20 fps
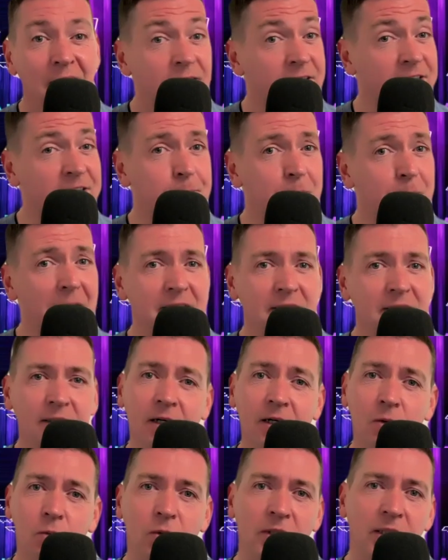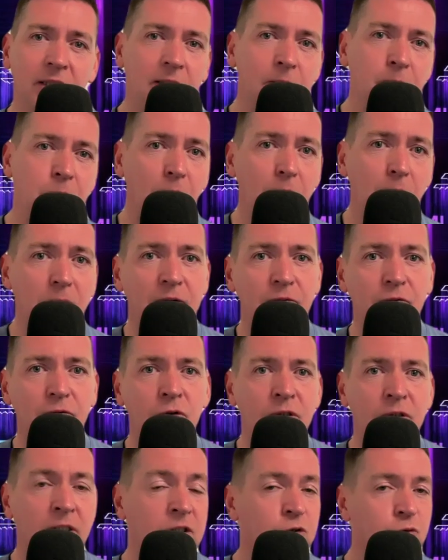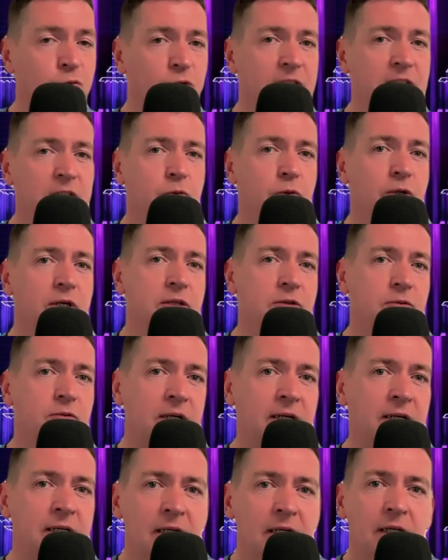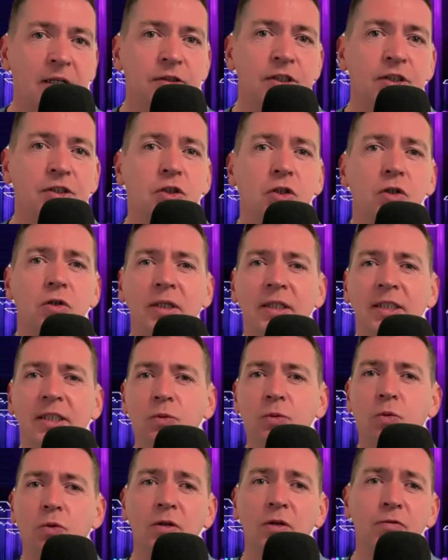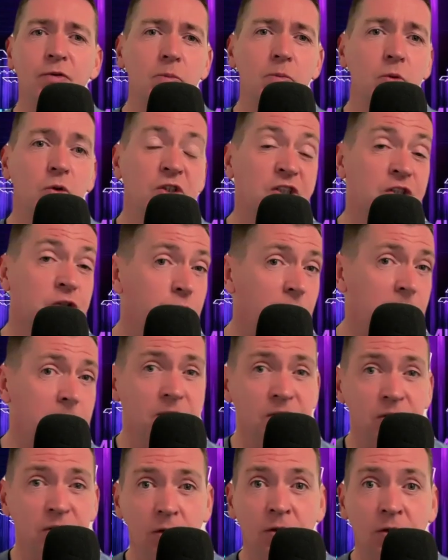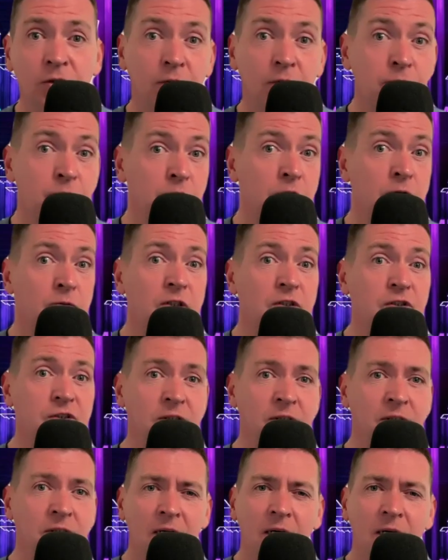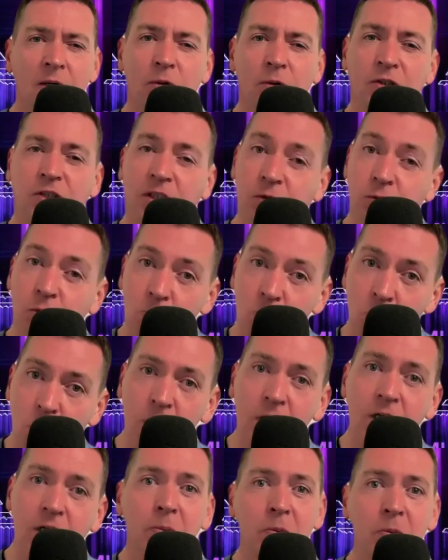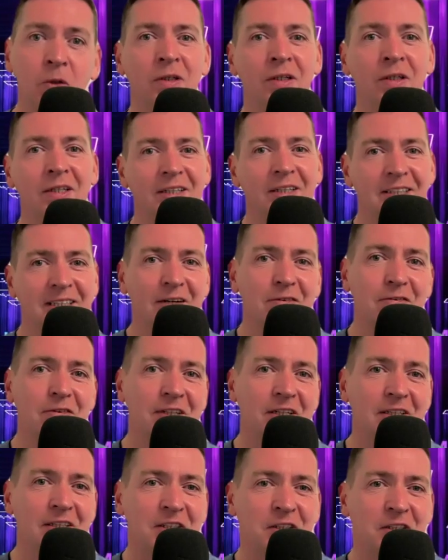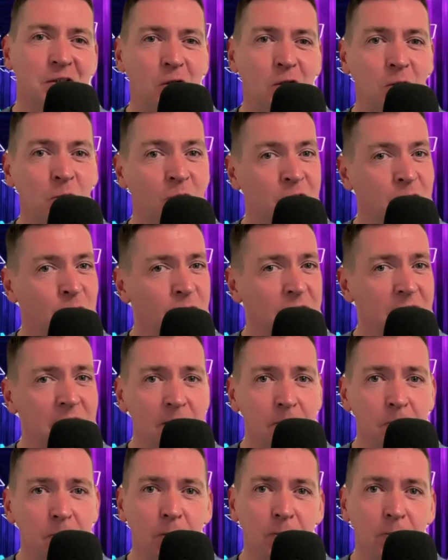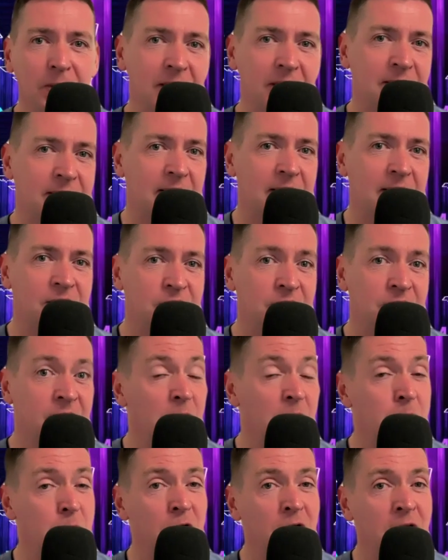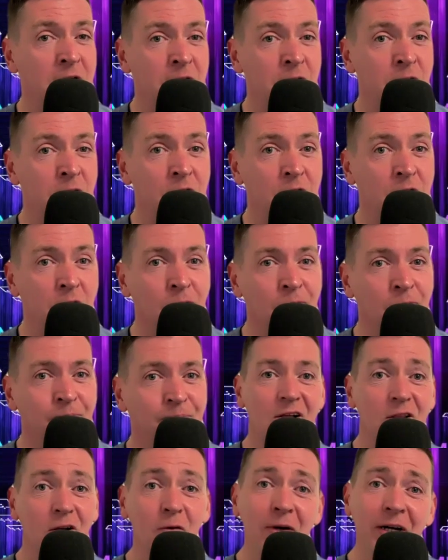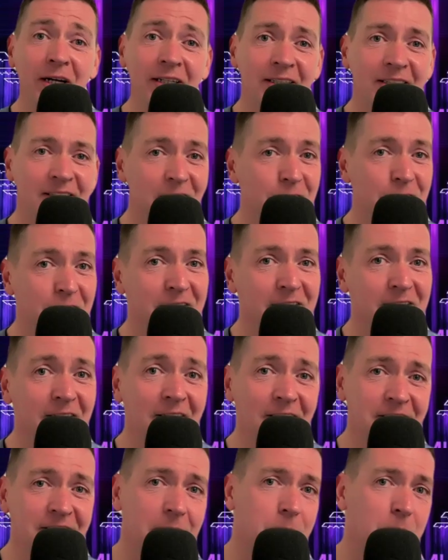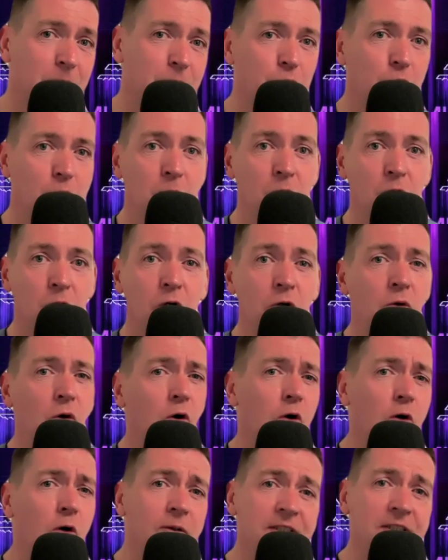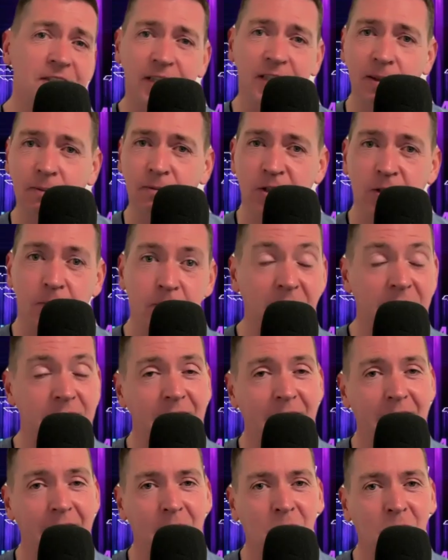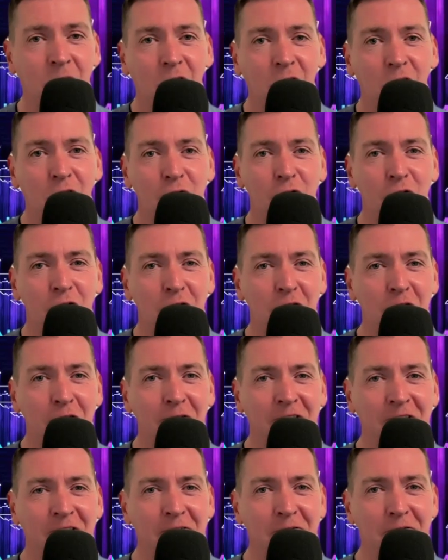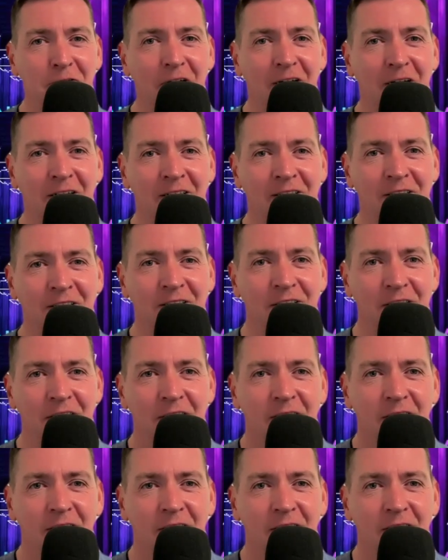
Despite not winning the public vote in 2023, Tattoo is one of the most streamed songs of Eurovision, which is remarkable given that the song was only in the public attention about a year ago. Loreen is a fantastic performer who always seems to make time for Eurovision fans.